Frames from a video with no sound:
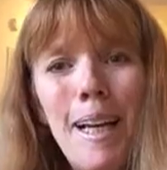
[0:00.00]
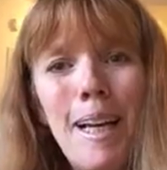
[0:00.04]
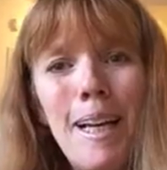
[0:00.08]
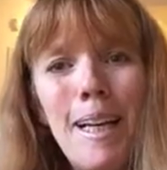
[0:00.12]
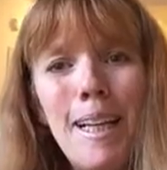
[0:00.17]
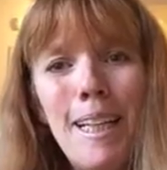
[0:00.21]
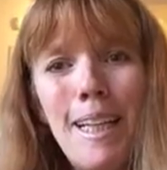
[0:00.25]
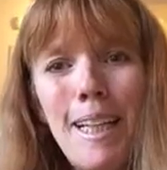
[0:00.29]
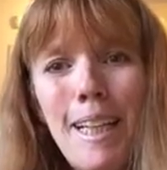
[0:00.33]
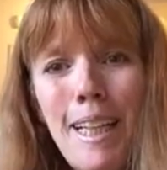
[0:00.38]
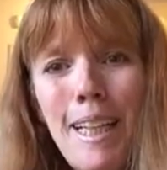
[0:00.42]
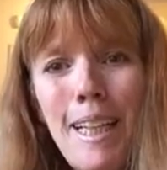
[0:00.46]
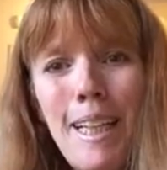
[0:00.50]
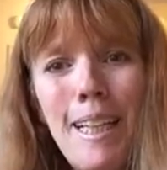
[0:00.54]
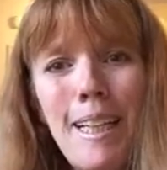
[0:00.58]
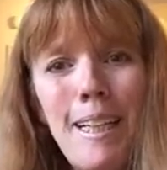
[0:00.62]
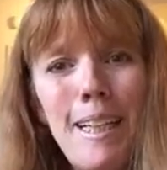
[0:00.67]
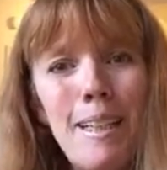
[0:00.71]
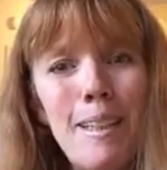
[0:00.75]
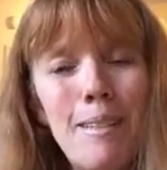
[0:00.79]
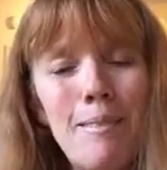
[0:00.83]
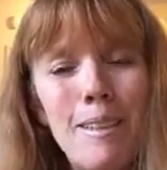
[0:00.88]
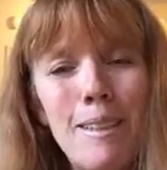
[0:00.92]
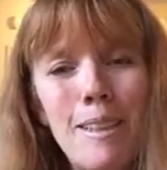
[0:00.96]
He
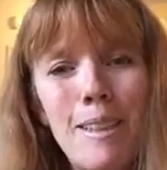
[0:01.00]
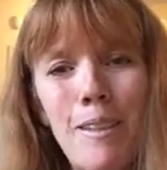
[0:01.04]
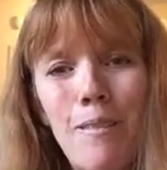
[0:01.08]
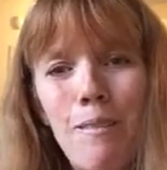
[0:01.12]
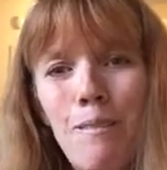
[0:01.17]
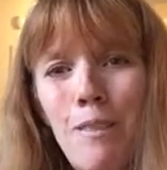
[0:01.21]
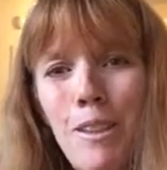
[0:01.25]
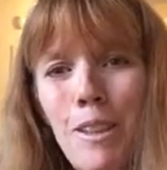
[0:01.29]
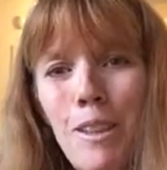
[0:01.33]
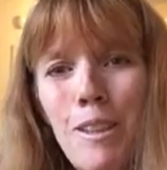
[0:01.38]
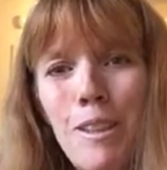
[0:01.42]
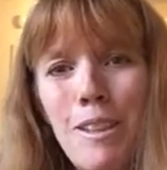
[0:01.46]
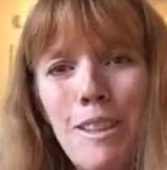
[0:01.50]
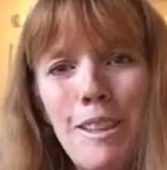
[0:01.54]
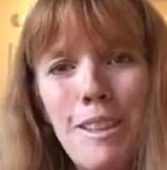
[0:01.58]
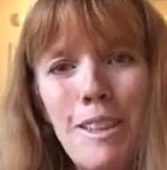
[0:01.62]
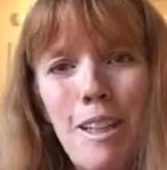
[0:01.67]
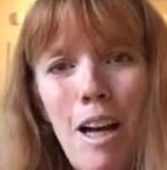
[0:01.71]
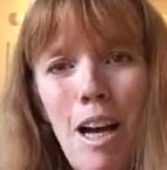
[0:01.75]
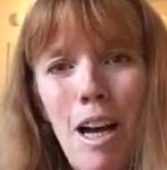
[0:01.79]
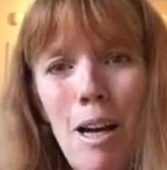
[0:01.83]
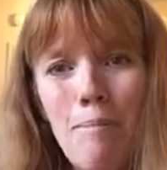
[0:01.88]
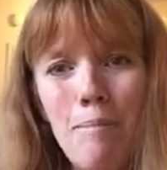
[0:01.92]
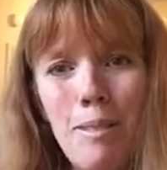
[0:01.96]
was the first
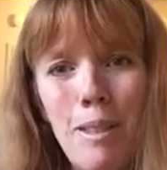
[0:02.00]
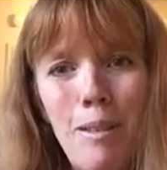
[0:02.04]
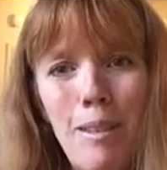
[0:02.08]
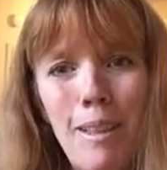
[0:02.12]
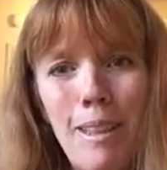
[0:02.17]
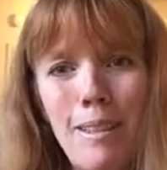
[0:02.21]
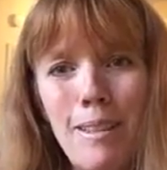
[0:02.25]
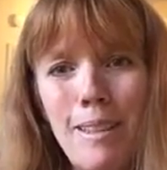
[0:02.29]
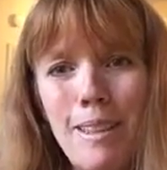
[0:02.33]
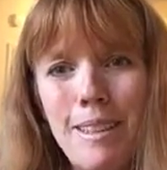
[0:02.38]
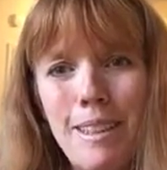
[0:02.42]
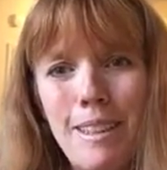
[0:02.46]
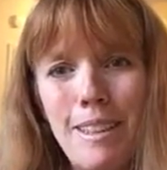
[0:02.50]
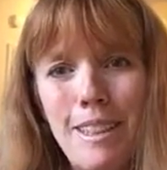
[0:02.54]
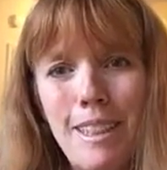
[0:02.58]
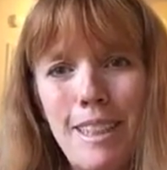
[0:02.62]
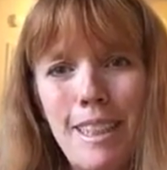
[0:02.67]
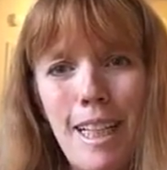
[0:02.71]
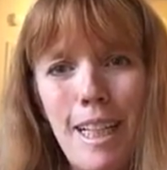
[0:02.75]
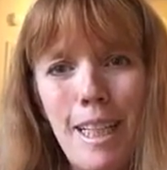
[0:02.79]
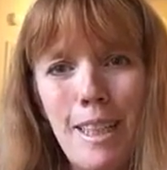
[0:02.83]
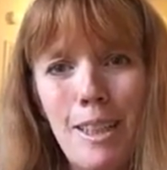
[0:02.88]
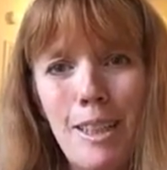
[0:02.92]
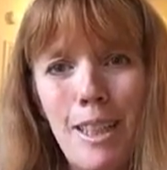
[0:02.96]
top lawyer at the
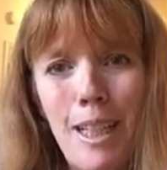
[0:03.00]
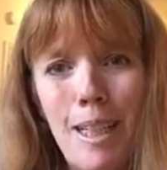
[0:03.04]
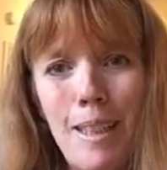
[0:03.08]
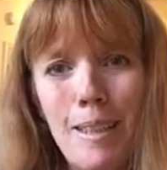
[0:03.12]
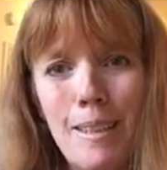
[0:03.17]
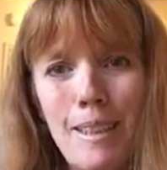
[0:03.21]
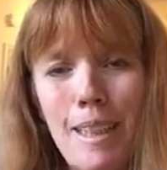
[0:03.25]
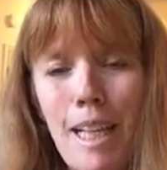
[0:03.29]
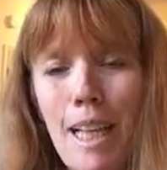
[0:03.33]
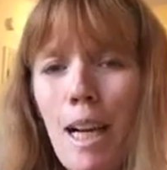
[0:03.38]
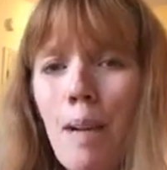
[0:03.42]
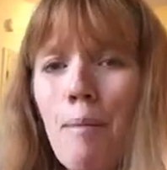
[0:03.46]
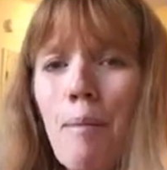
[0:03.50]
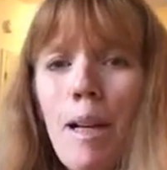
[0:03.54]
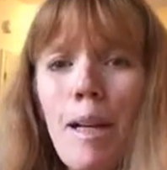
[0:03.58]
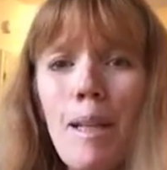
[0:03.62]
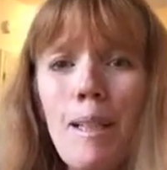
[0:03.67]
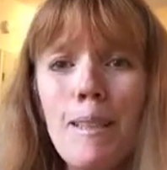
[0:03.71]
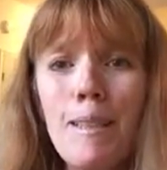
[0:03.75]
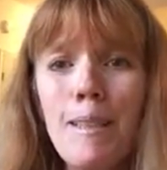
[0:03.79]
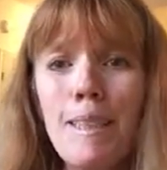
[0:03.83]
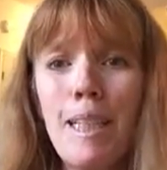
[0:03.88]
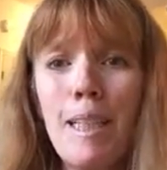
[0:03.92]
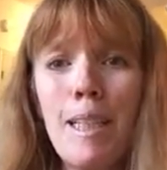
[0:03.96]
DHS. And I'm not
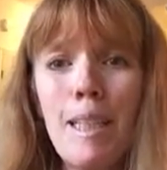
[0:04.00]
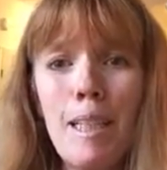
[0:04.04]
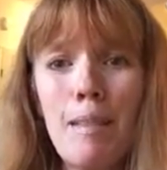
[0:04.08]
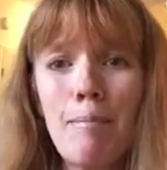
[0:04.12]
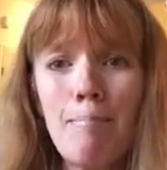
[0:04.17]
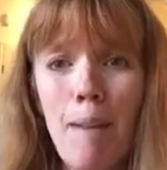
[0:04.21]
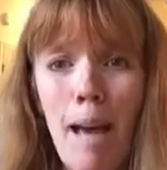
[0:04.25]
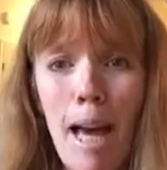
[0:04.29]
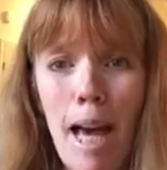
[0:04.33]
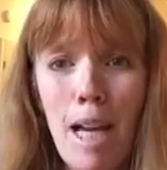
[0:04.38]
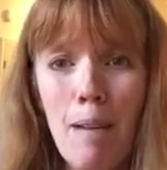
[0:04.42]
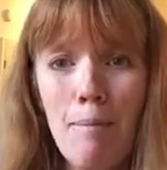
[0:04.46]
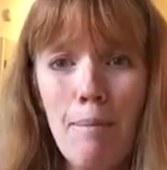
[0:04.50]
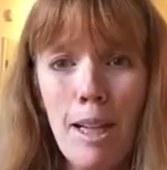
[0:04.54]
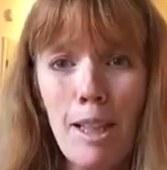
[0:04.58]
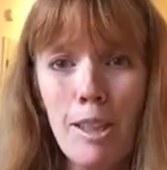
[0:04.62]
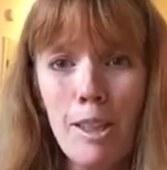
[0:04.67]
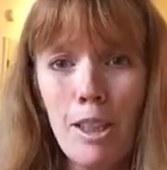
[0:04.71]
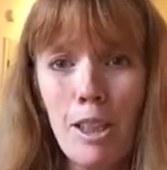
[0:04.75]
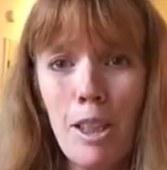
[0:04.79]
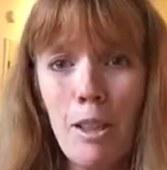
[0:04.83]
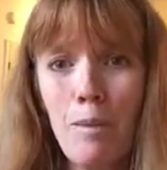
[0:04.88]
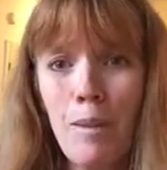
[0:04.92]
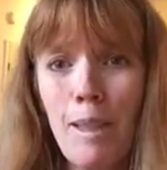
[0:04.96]
going to say anything bad about
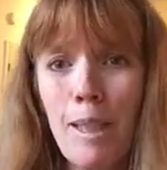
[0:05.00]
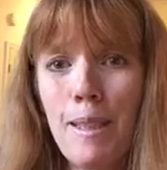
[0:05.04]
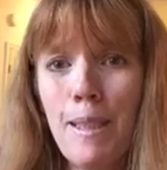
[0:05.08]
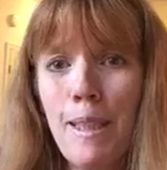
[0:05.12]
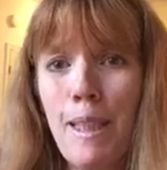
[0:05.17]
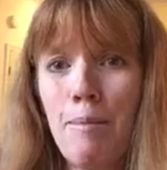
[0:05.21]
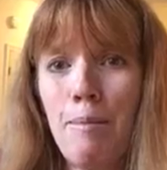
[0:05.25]
Joe Whitley.